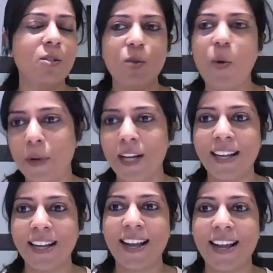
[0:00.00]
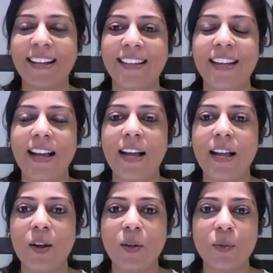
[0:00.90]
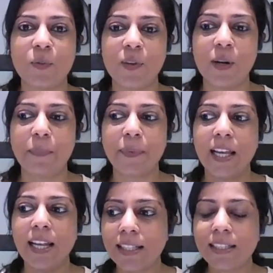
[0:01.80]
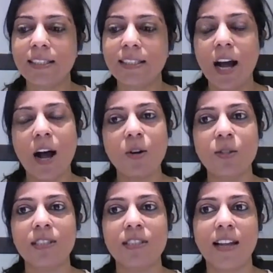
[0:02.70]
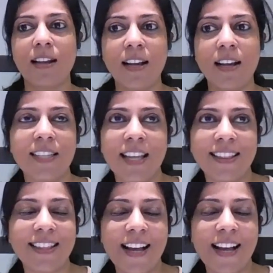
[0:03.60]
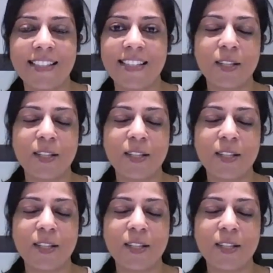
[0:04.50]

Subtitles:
so many, and lots of little towns and haciendas.